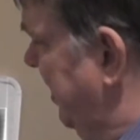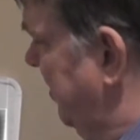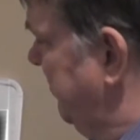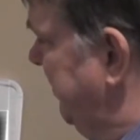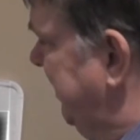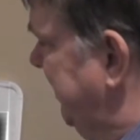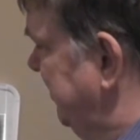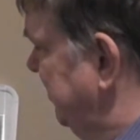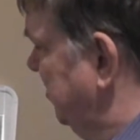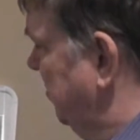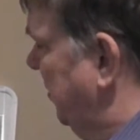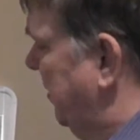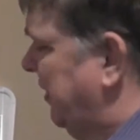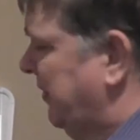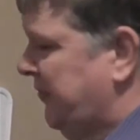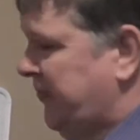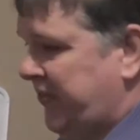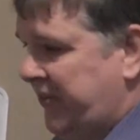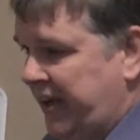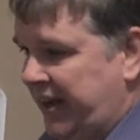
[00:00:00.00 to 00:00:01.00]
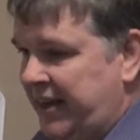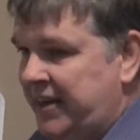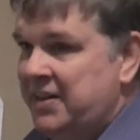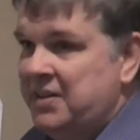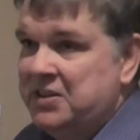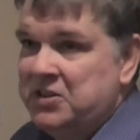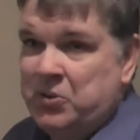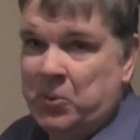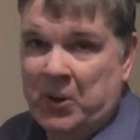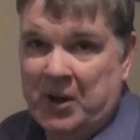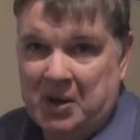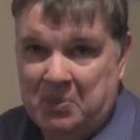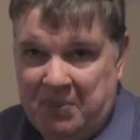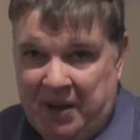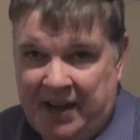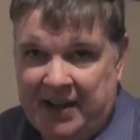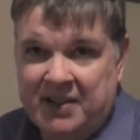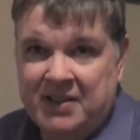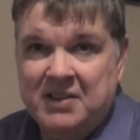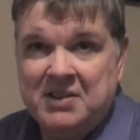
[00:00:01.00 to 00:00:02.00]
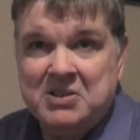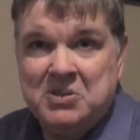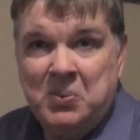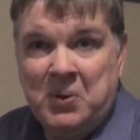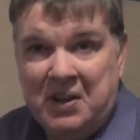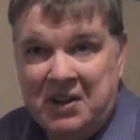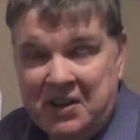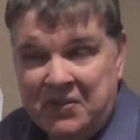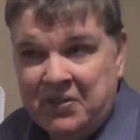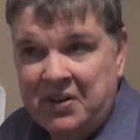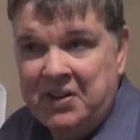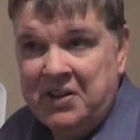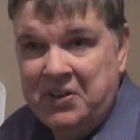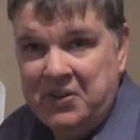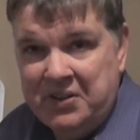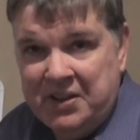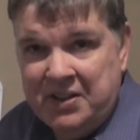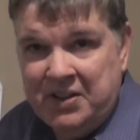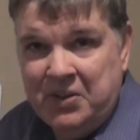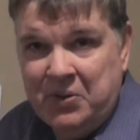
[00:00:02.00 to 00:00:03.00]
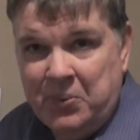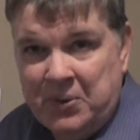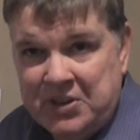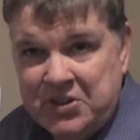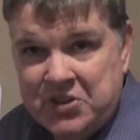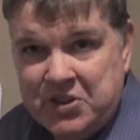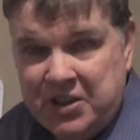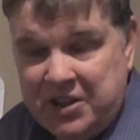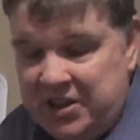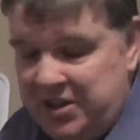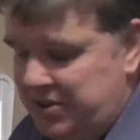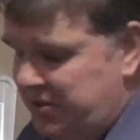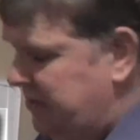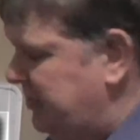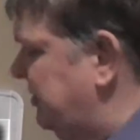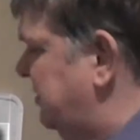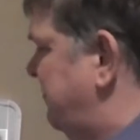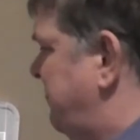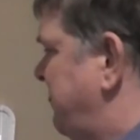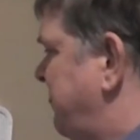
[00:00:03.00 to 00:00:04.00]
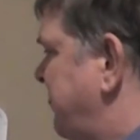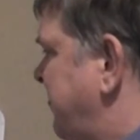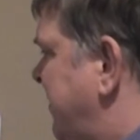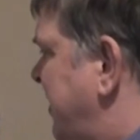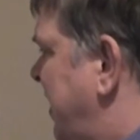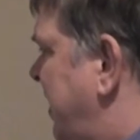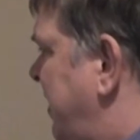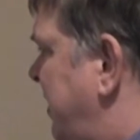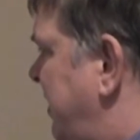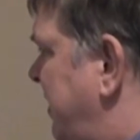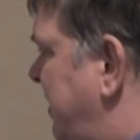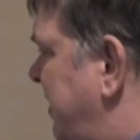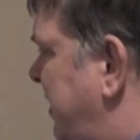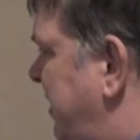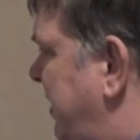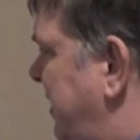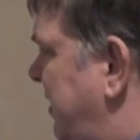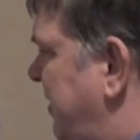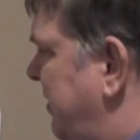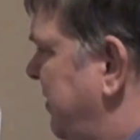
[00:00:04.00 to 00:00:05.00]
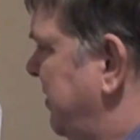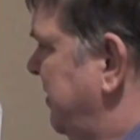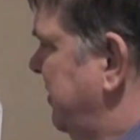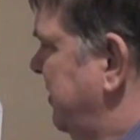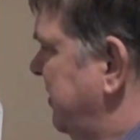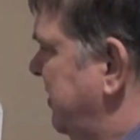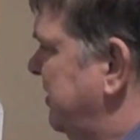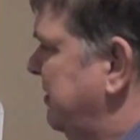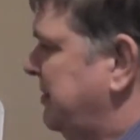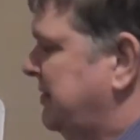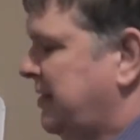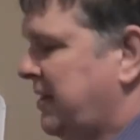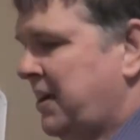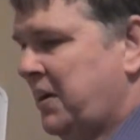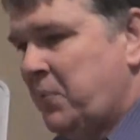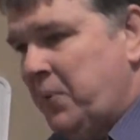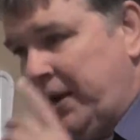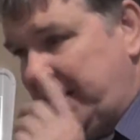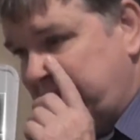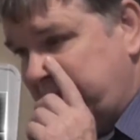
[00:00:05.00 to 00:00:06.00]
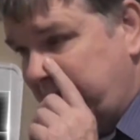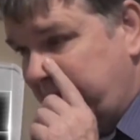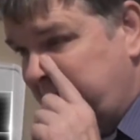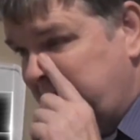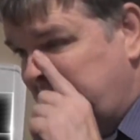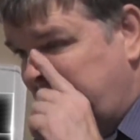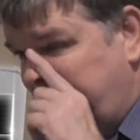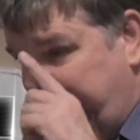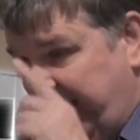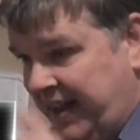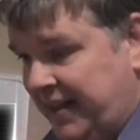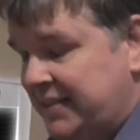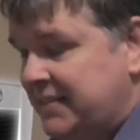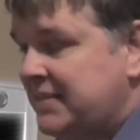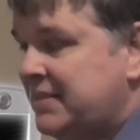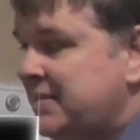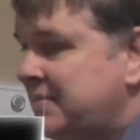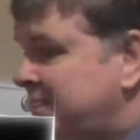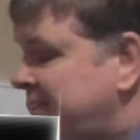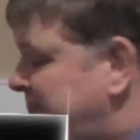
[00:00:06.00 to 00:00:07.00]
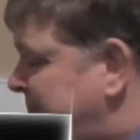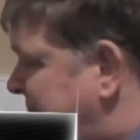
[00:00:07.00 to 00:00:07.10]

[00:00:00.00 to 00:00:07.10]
how many square feet or square meters, whatever unit you wish to use, this rectangle has.